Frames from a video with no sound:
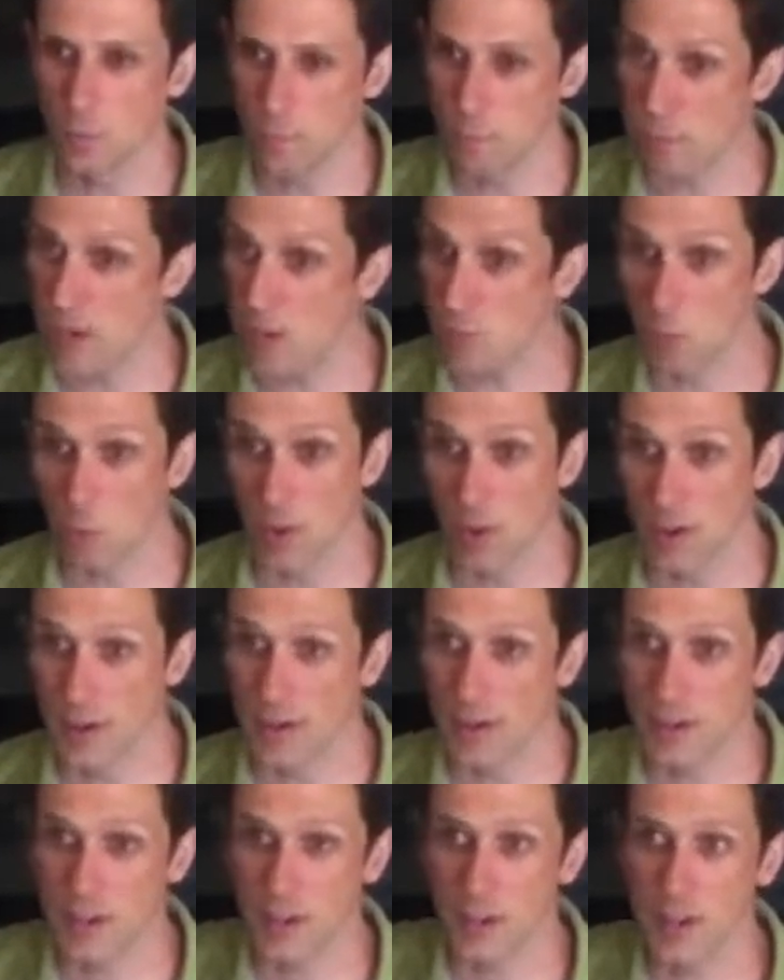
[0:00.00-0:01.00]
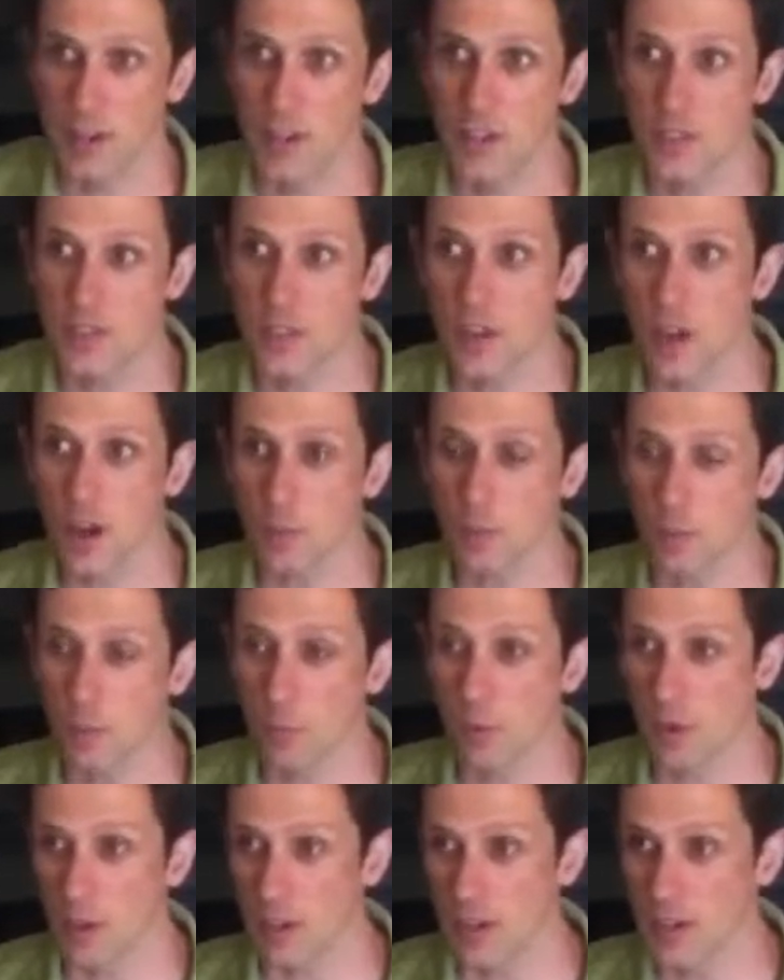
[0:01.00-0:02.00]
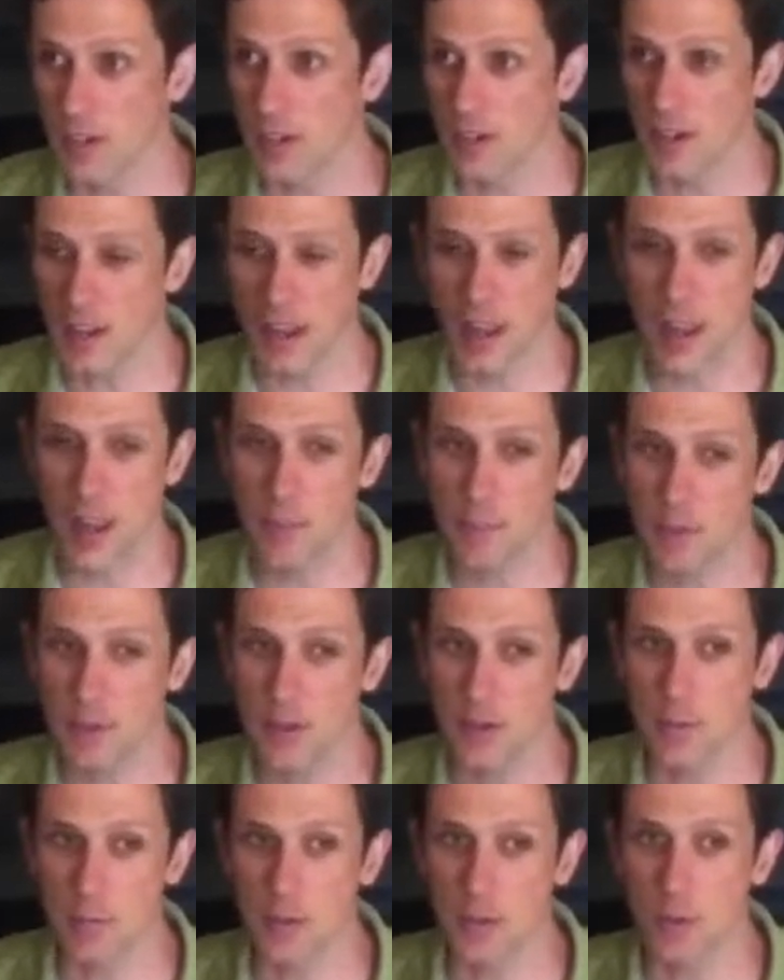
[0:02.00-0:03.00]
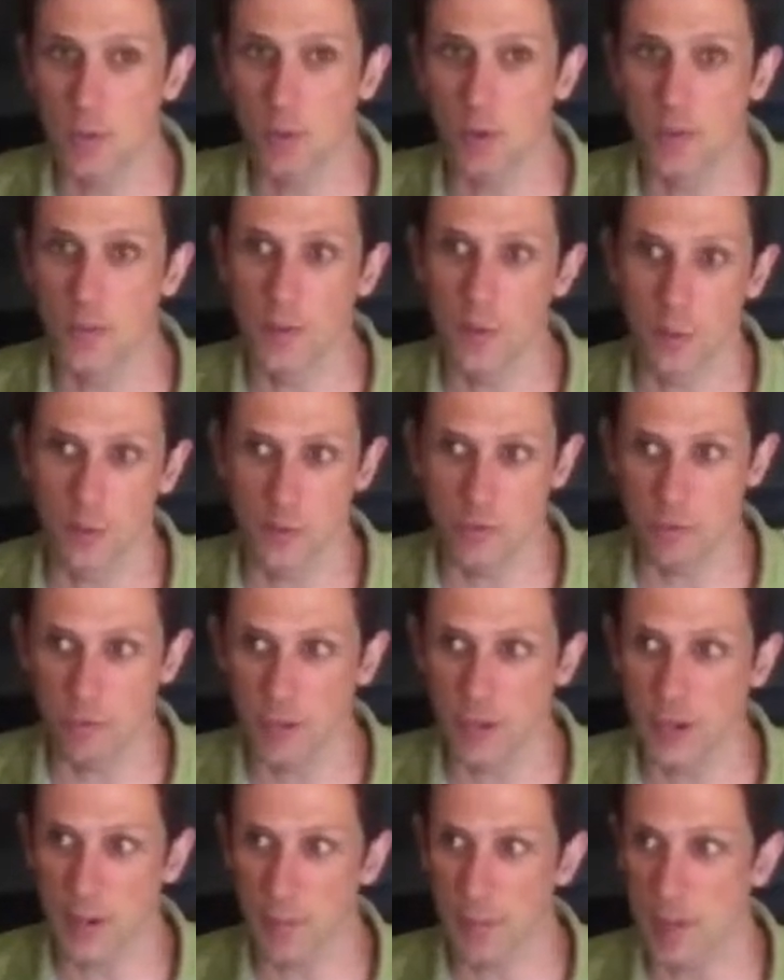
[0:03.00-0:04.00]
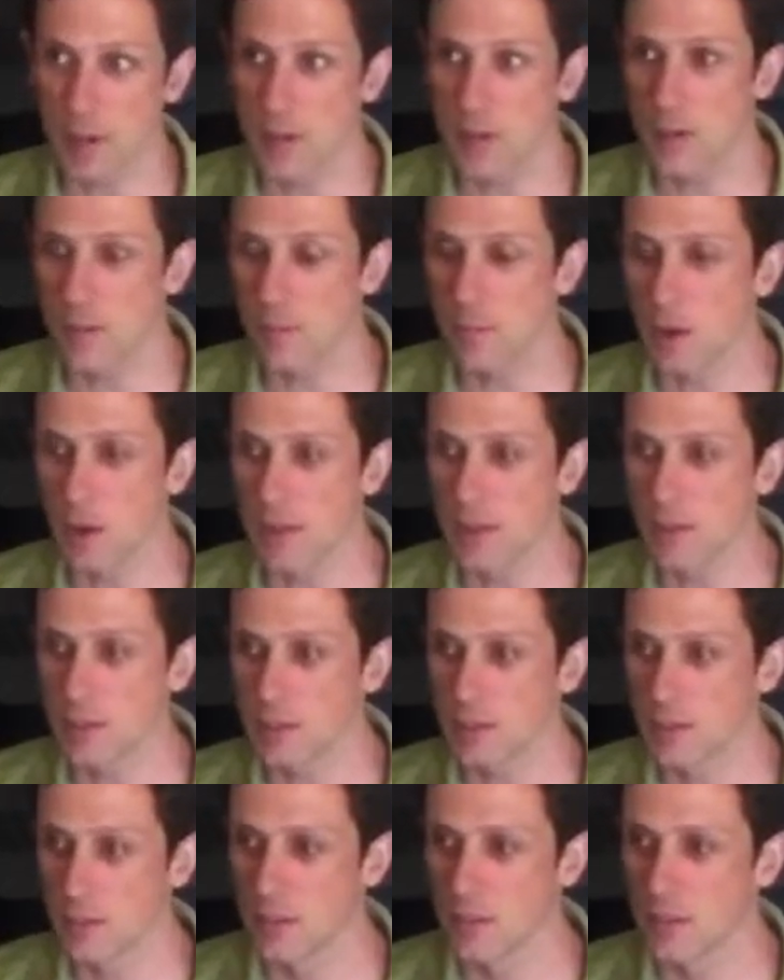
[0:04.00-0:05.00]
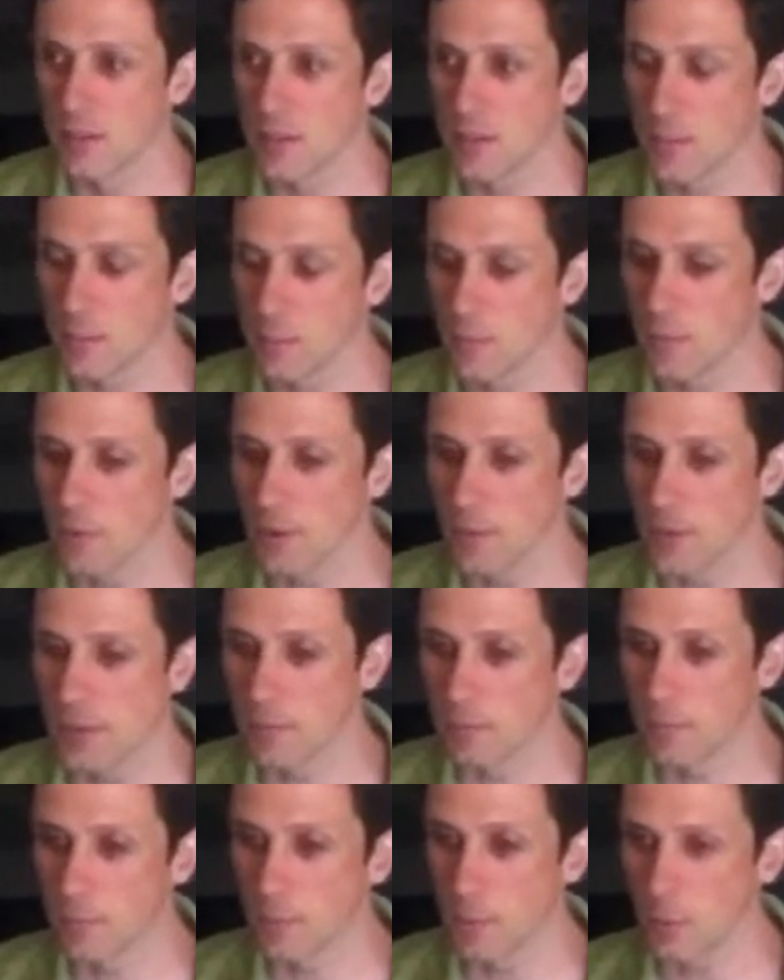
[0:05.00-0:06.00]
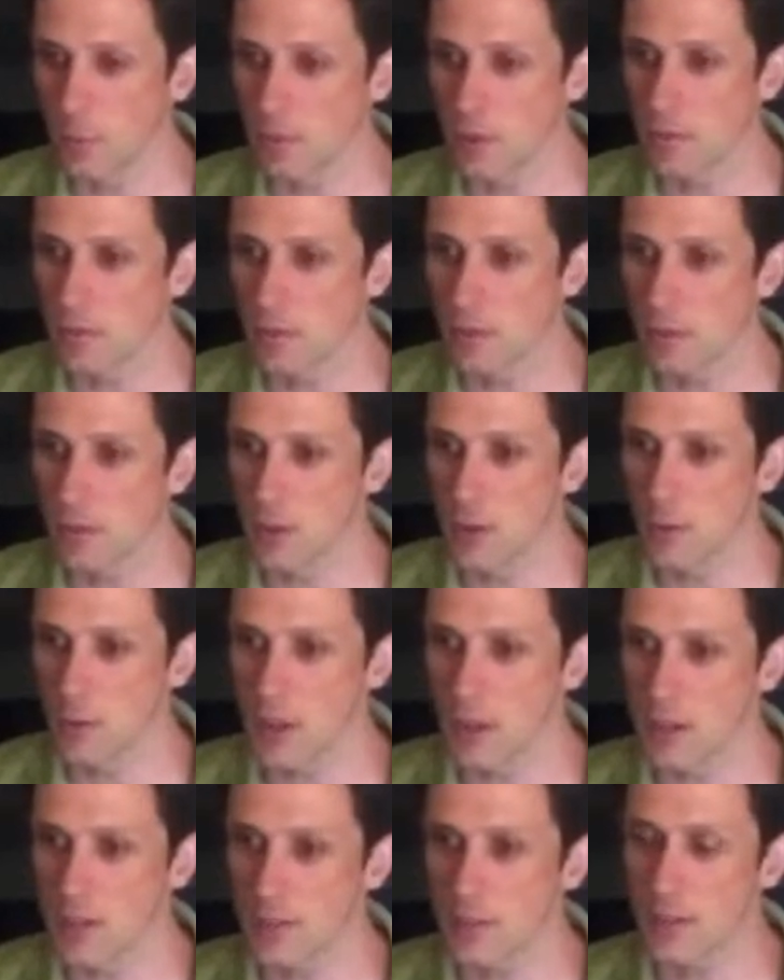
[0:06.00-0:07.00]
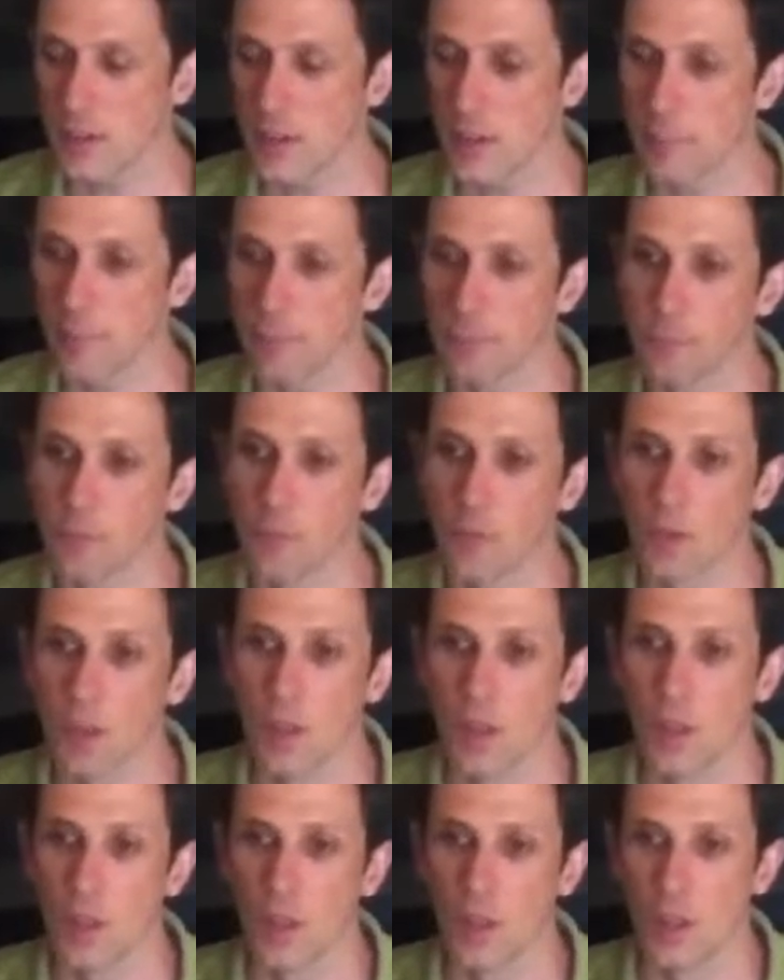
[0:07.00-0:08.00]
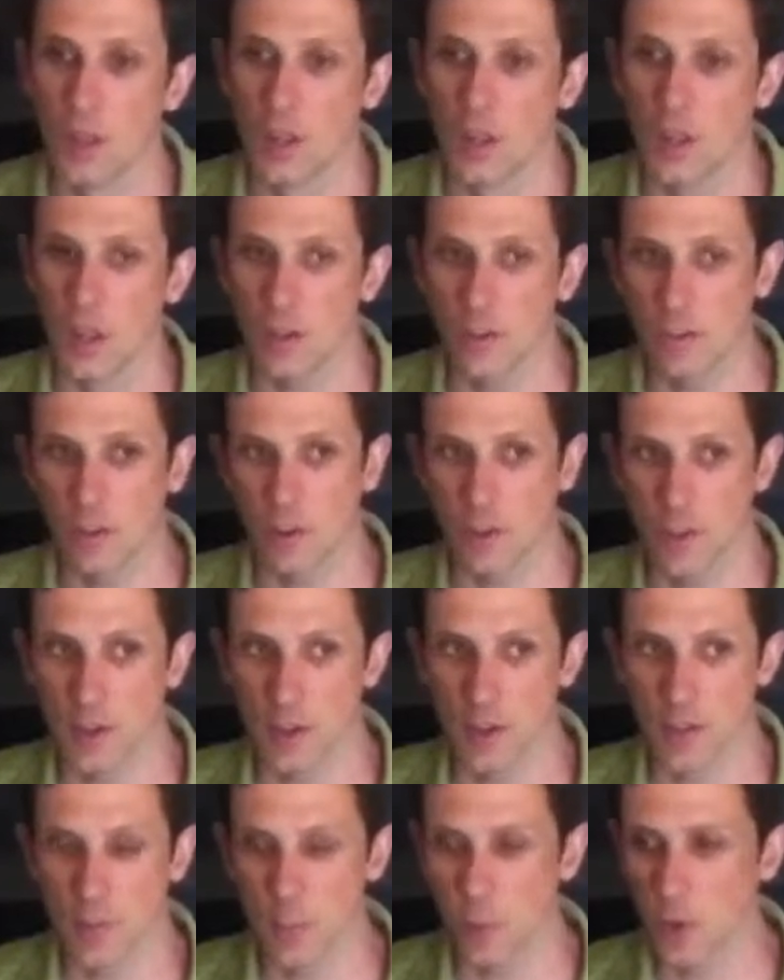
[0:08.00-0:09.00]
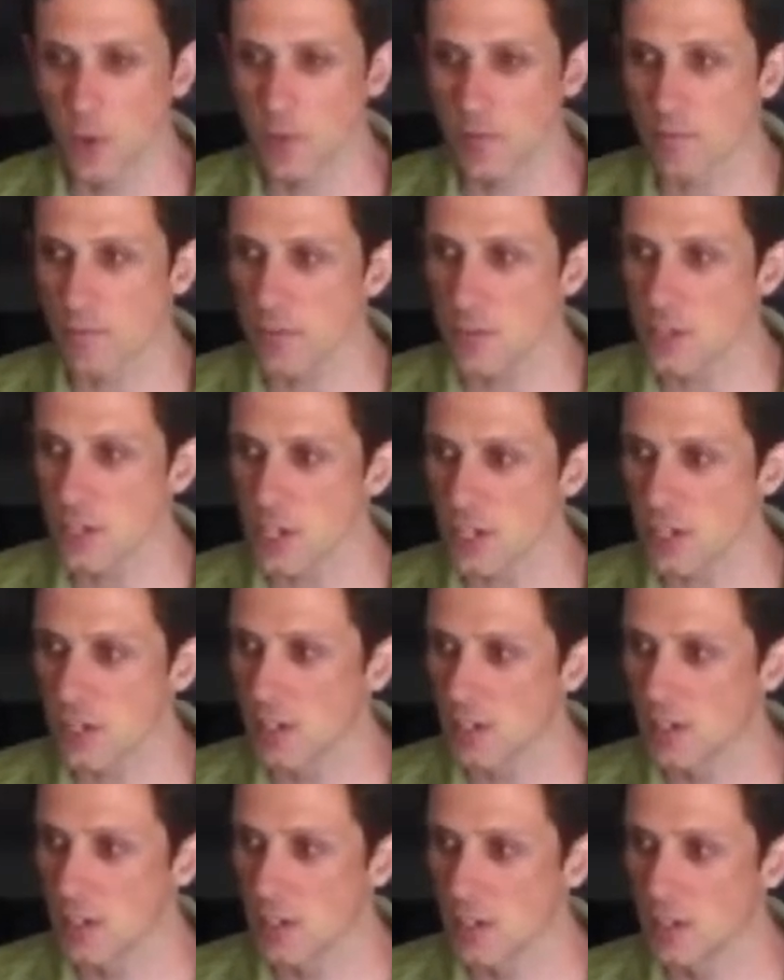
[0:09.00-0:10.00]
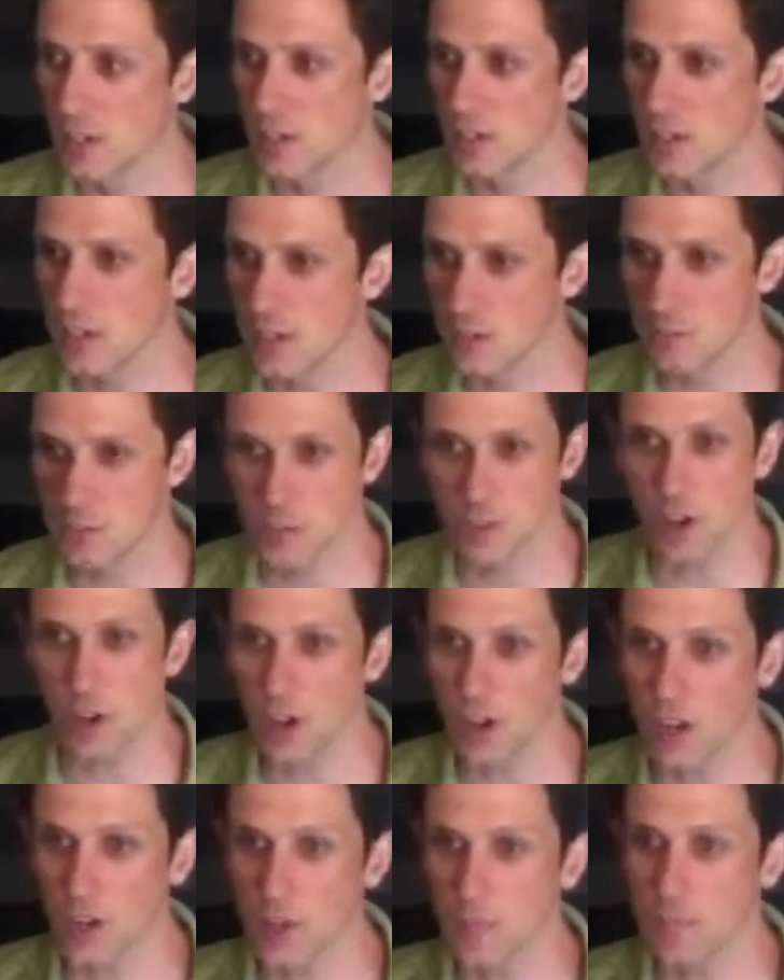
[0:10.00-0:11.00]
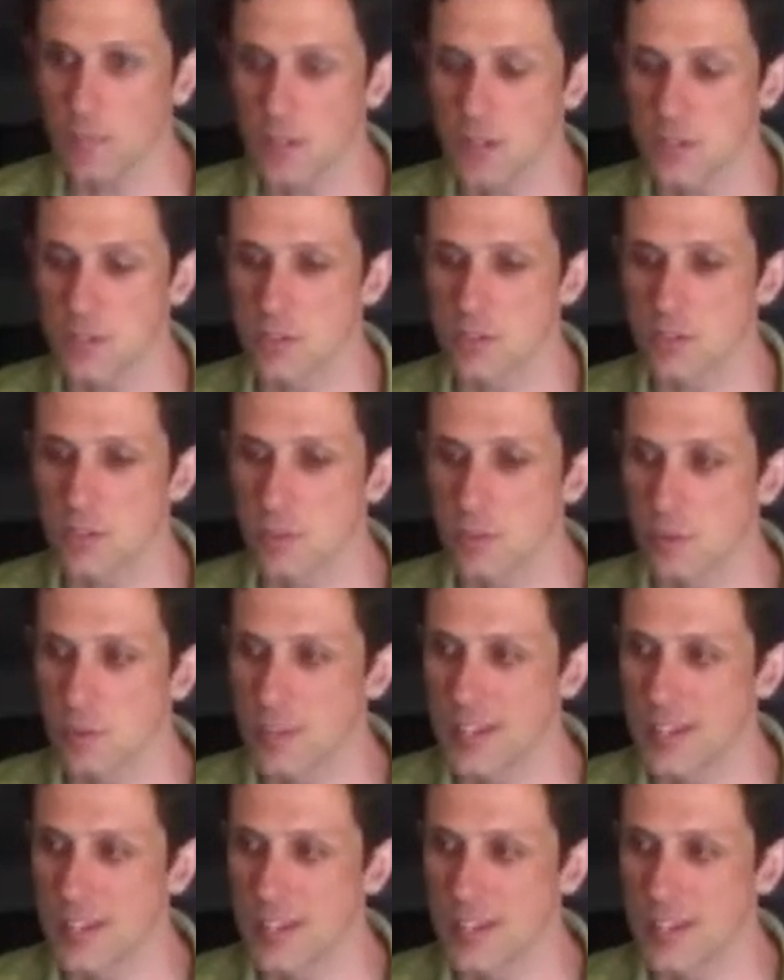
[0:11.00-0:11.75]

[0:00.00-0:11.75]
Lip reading: picked one that he thought would work. And it happened to be one that was recommended by the marina, but we didn't really know that at the time. And so the next morning fishing, he was talking up this new